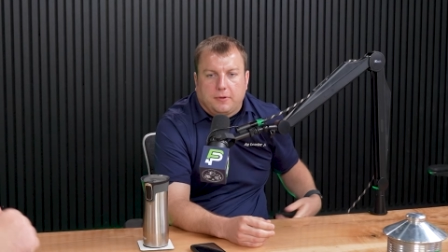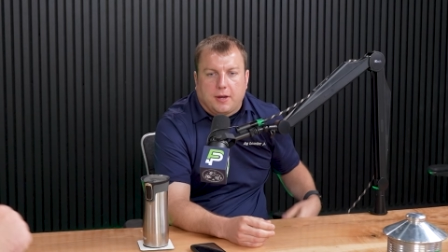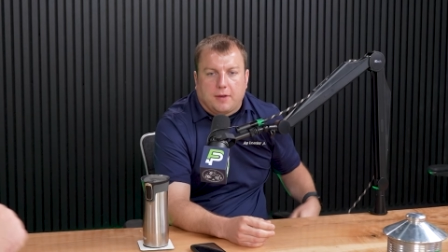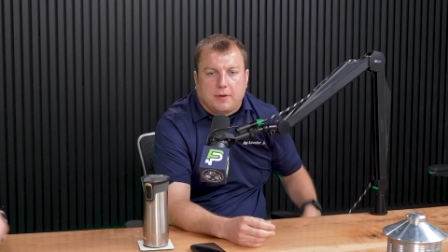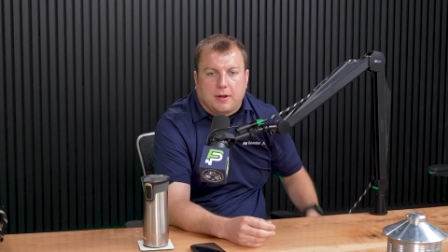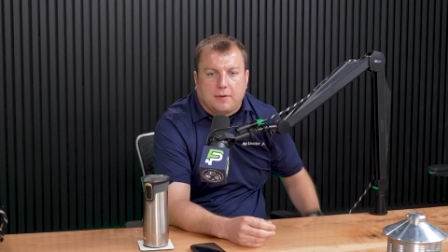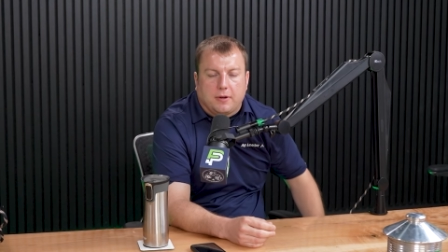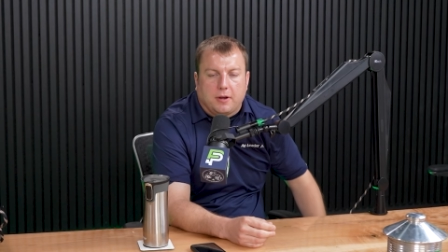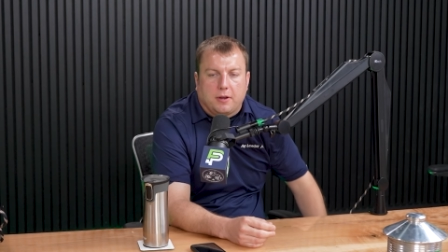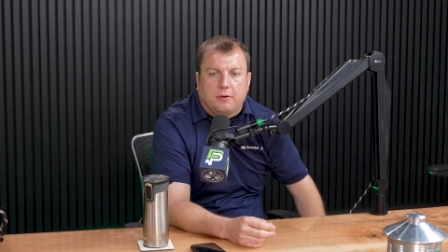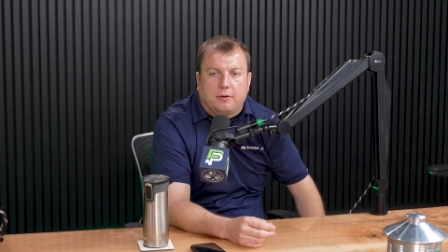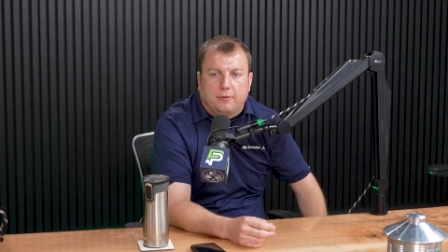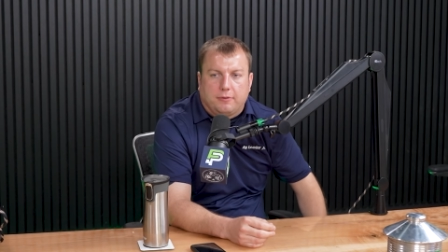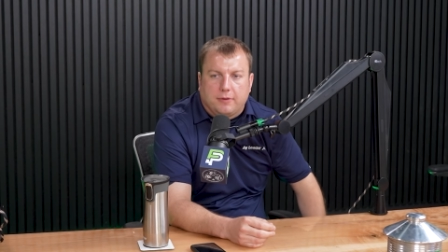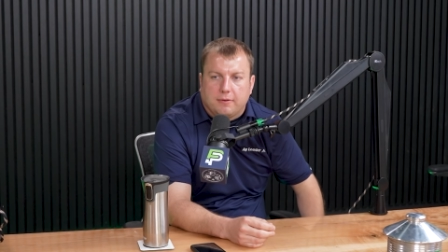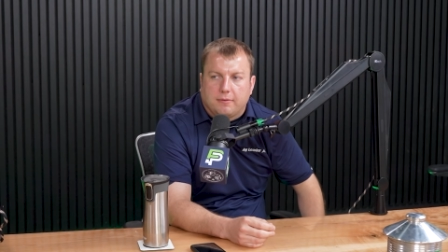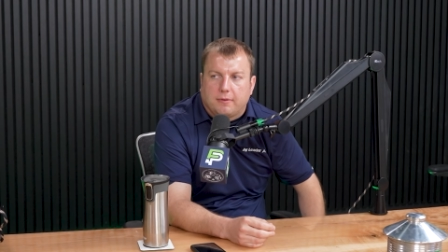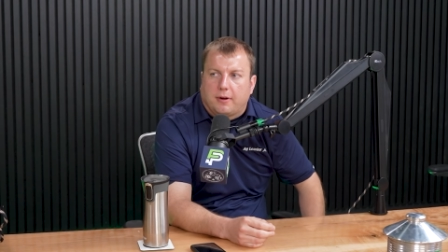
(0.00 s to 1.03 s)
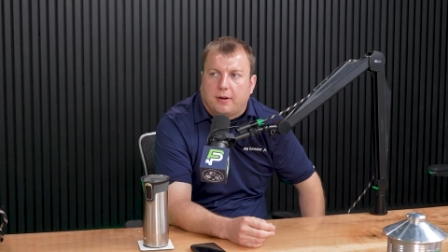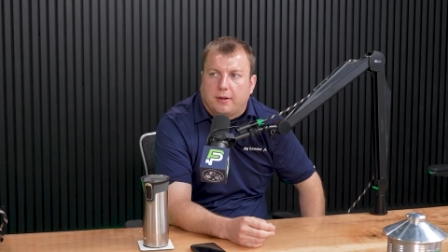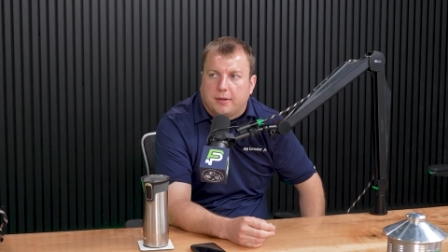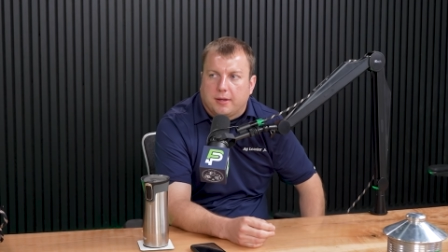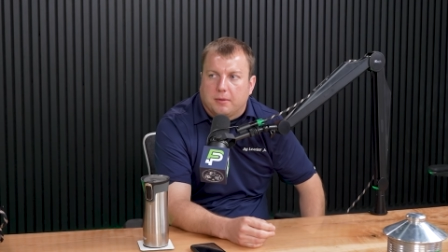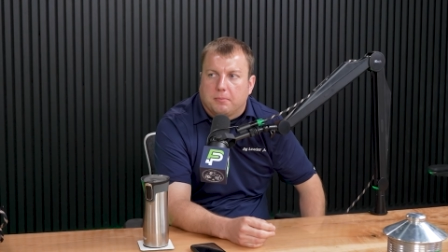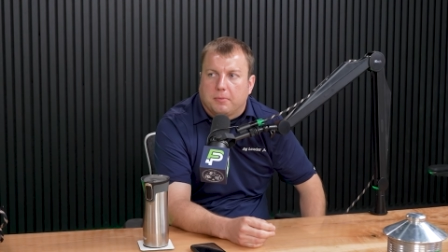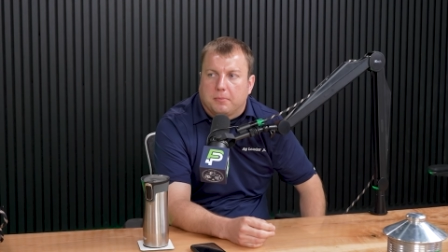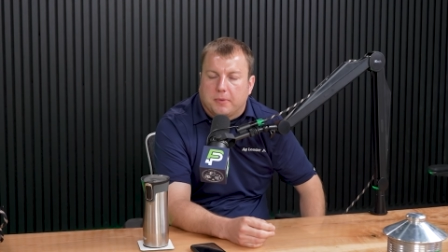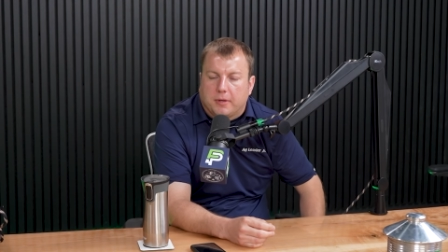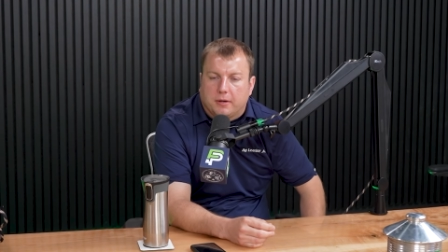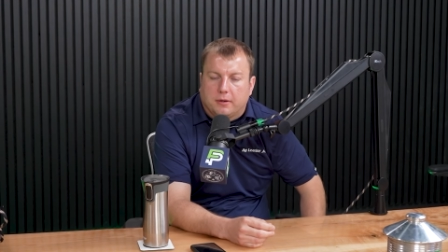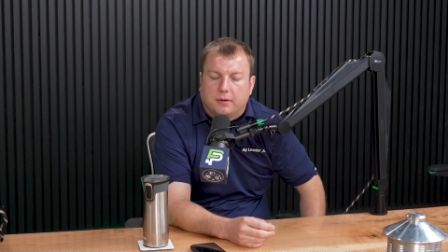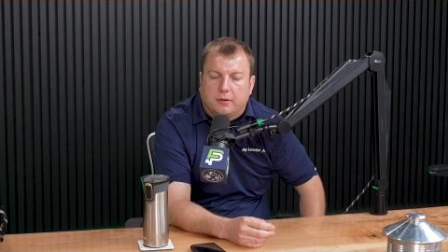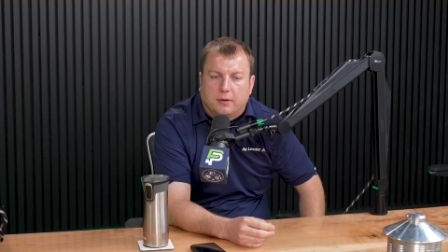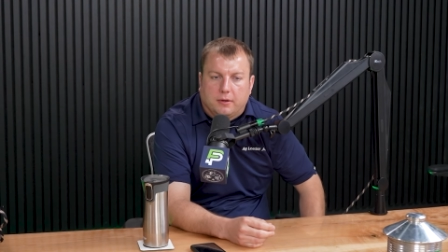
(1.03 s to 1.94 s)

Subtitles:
you have to have another receiver on the implement,